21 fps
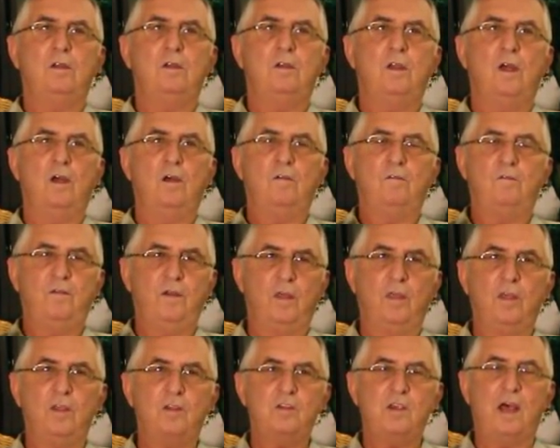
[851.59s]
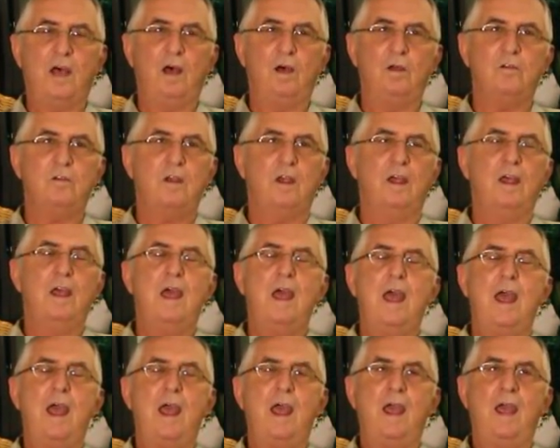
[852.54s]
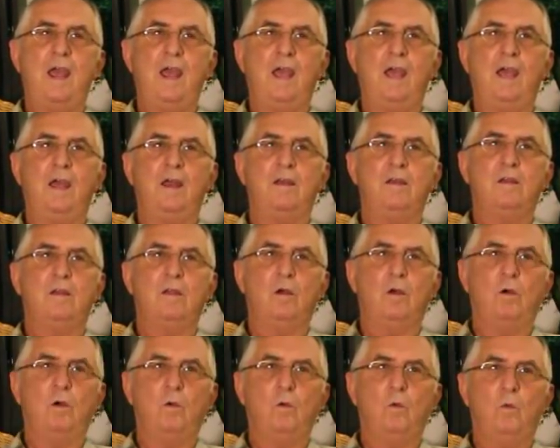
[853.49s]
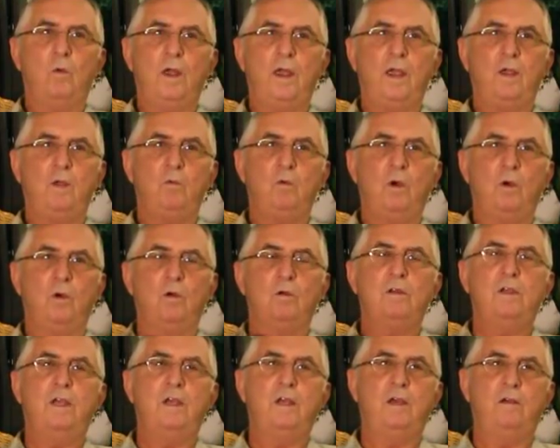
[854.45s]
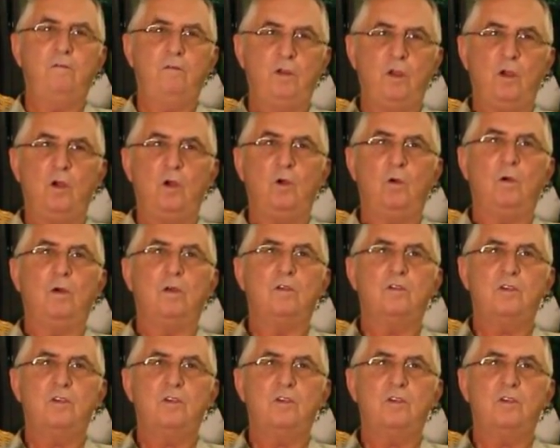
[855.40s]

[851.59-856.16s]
to fill this out and we will give you, we'll